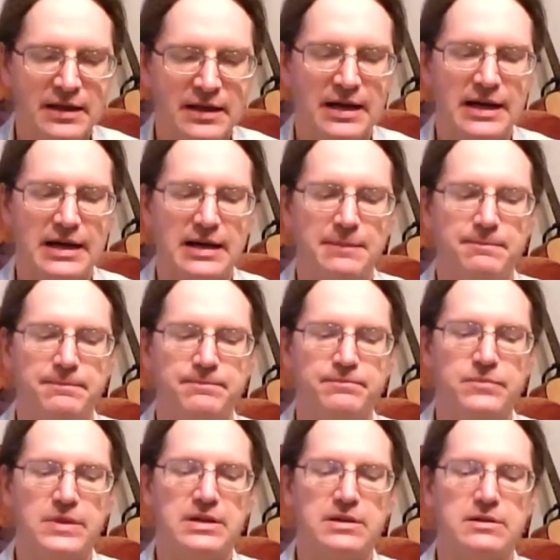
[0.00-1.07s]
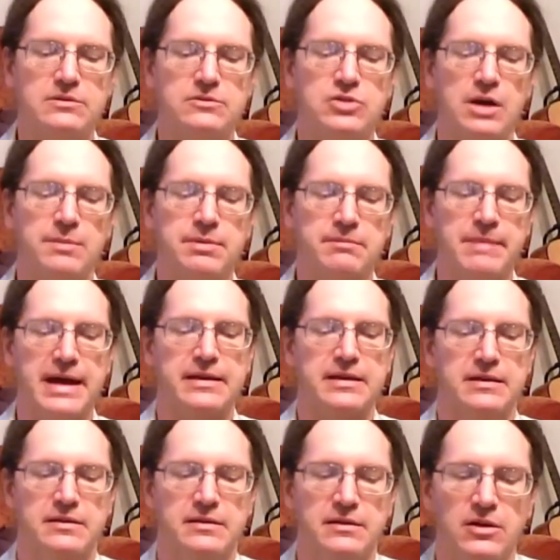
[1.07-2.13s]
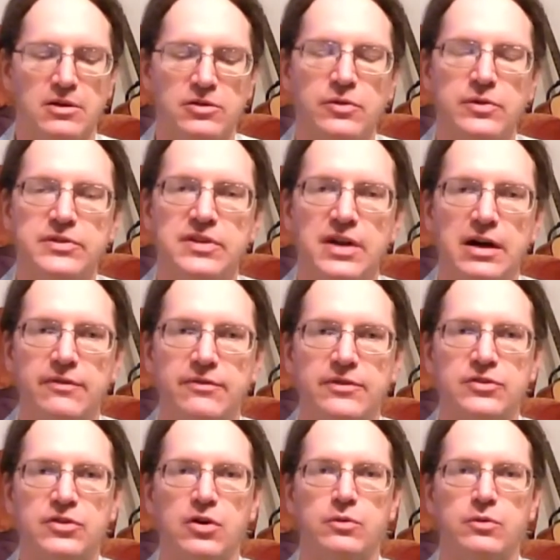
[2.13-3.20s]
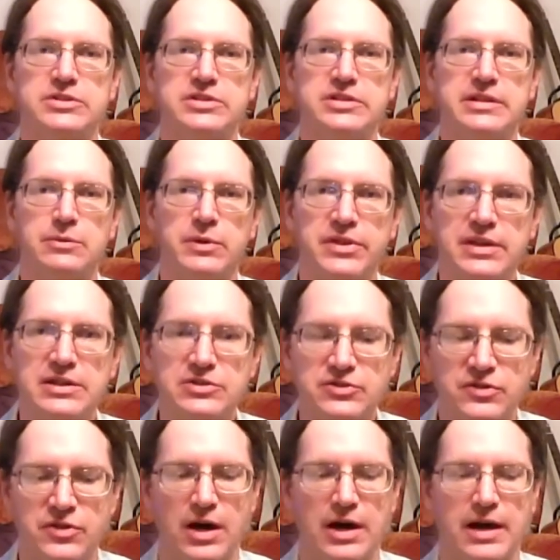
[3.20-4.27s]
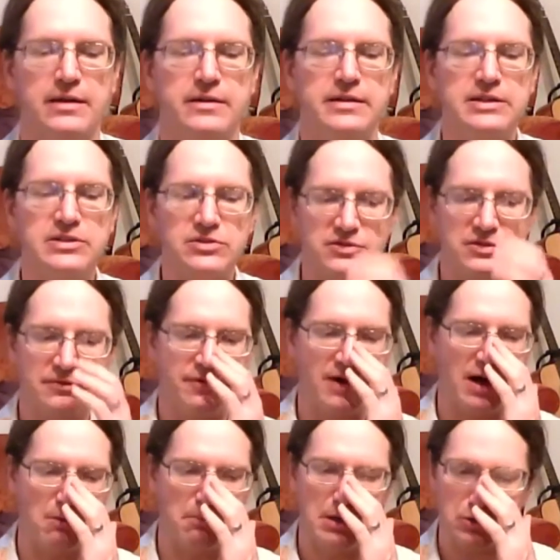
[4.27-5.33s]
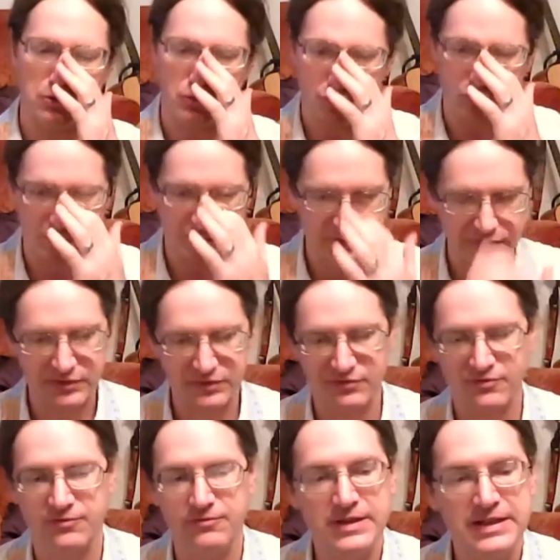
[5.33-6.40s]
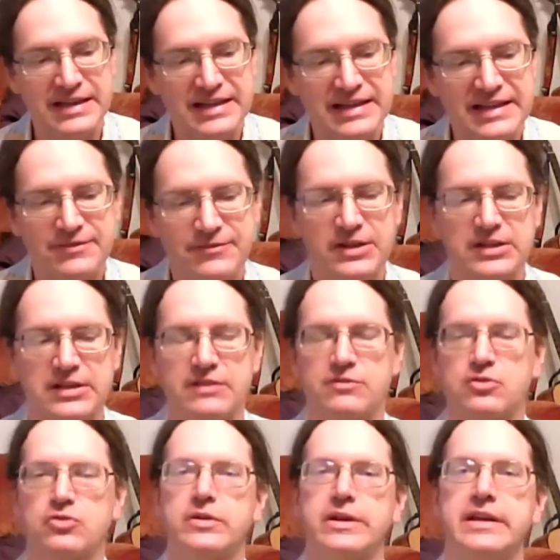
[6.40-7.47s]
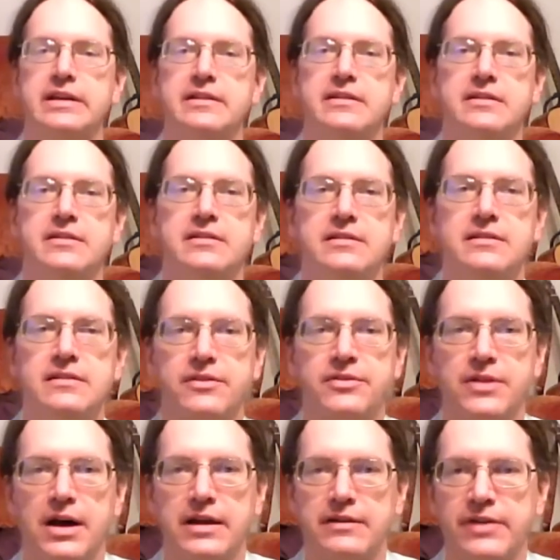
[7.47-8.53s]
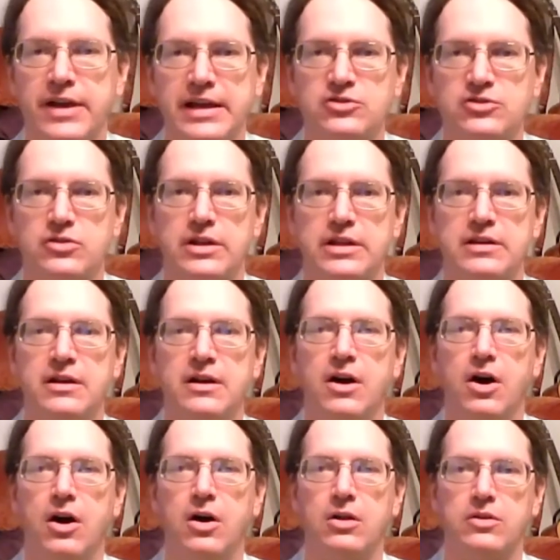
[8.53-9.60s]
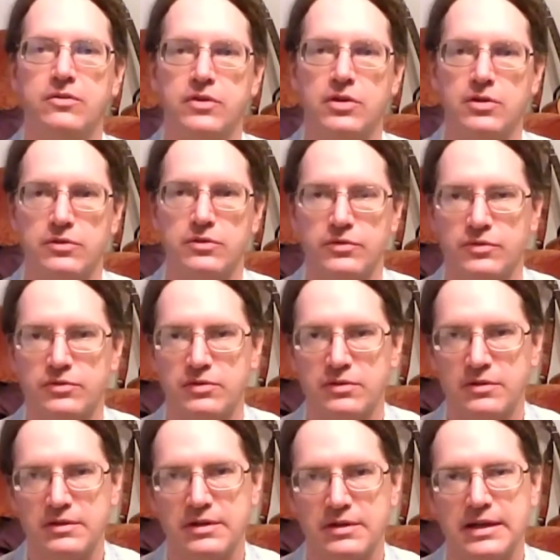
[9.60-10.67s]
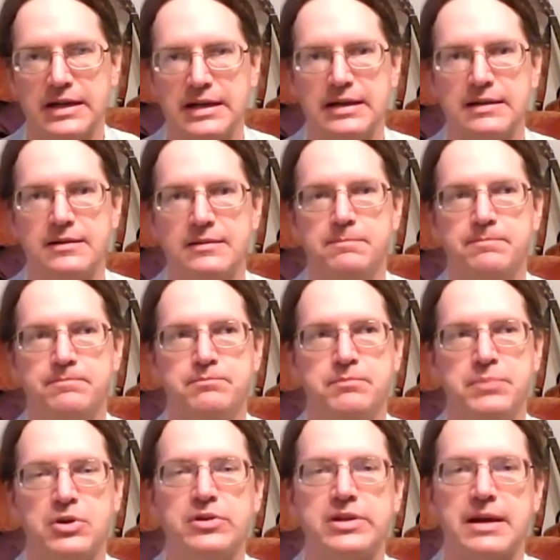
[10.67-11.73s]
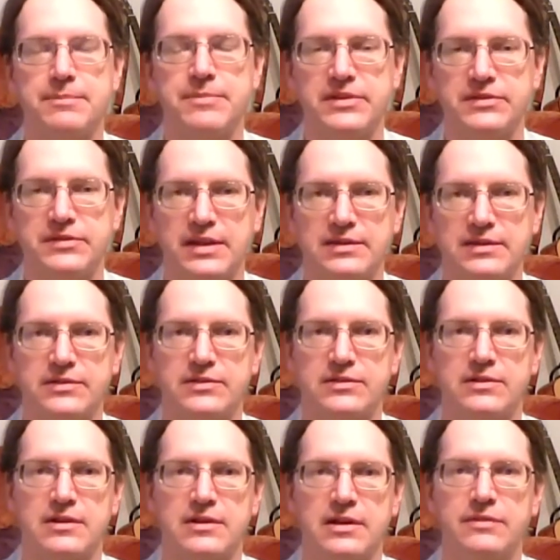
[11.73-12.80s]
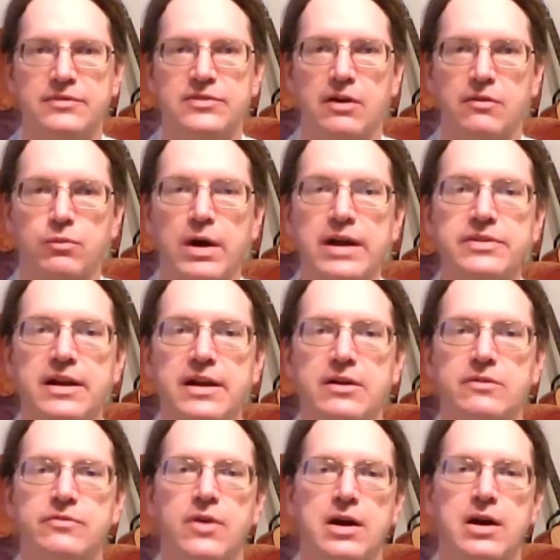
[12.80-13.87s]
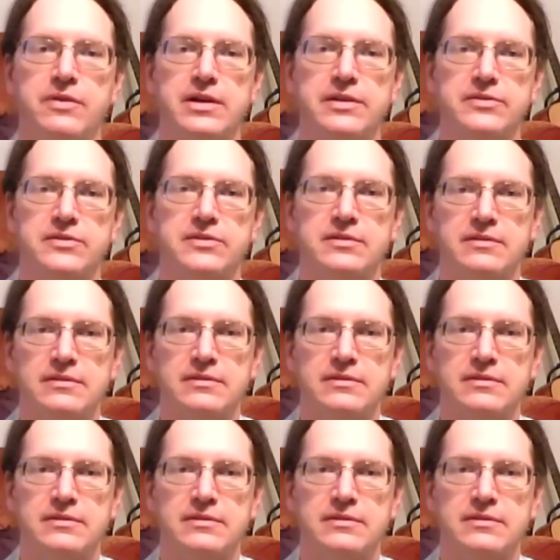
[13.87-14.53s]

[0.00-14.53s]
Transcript: um, uh, dropping back in, into itself. And so, which with each thought, each defilement, gr- feeling of greed, thought of hatred, all of those um, building up this sense of self right there in front of us.